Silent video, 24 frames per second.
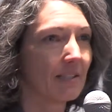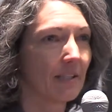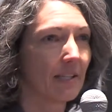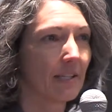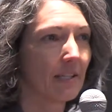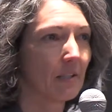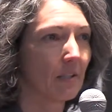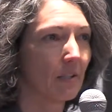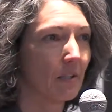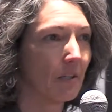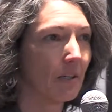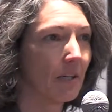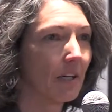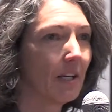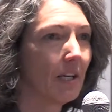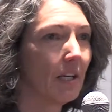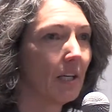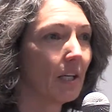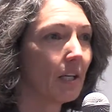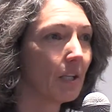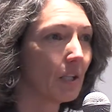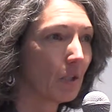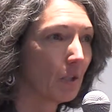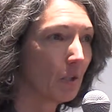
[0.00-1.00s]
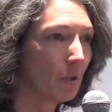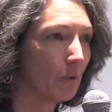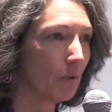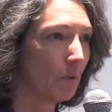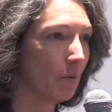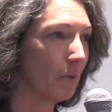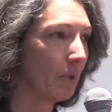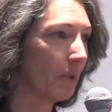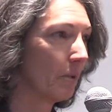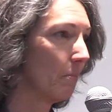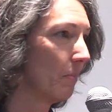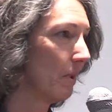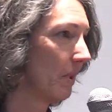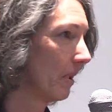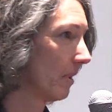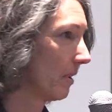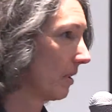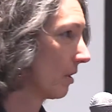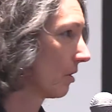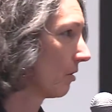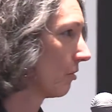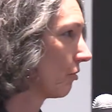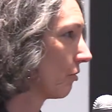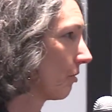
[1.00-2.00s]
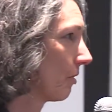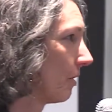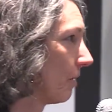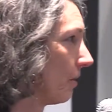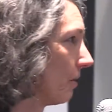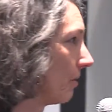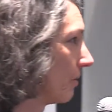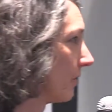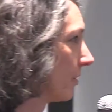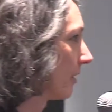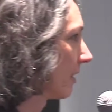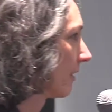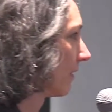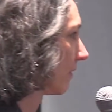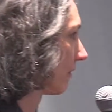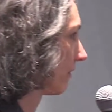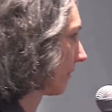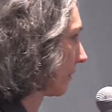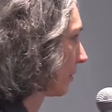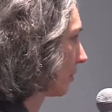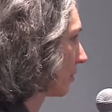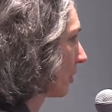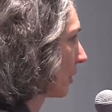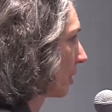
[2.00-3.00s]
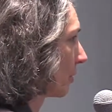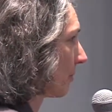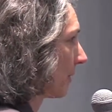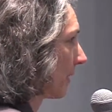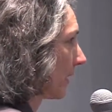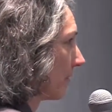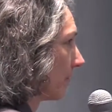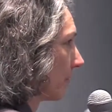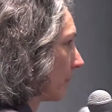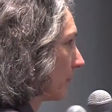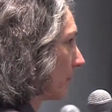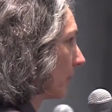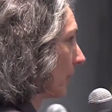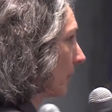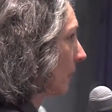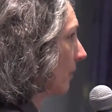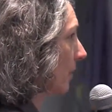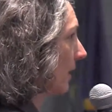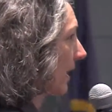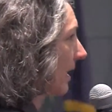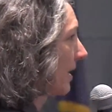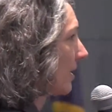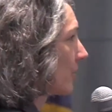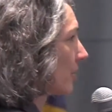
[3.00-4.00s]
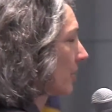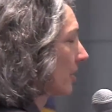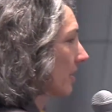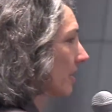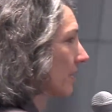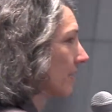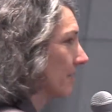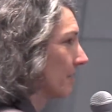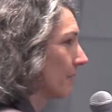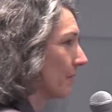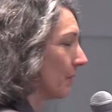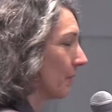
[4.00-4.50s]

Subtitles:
later, you can be at the controls of the first airplane from your location as it